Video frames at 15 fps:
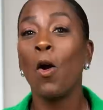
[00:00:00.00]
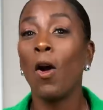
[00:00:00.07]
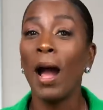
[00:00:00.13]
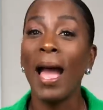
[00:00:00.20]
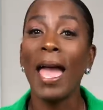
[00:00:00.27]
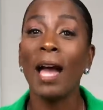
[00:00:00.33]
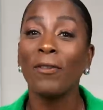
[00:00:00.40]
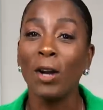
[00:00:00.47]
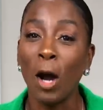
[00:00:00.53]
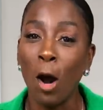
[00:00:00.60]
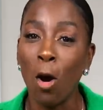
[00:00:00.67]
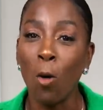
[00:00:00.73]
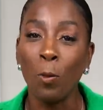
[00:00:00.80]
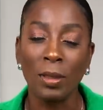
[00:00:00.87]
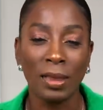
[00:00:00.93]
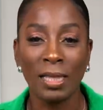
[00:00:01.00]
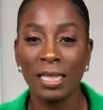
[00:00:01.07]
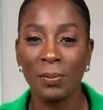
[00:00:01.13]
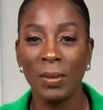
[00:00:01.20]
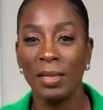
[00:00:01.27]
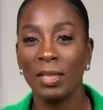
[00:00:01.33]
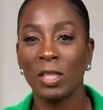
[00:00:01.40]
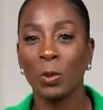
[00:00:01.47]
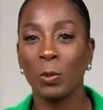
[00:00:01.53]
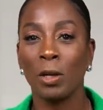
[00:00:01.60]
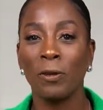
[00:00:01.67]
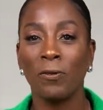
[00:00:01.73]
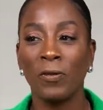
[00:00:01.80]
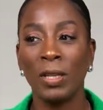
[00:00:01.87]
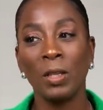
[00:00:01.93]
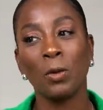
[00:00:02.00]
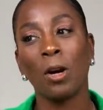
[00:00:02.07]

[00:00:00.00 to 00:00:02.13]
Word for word: oh, I have a home with this many square feet,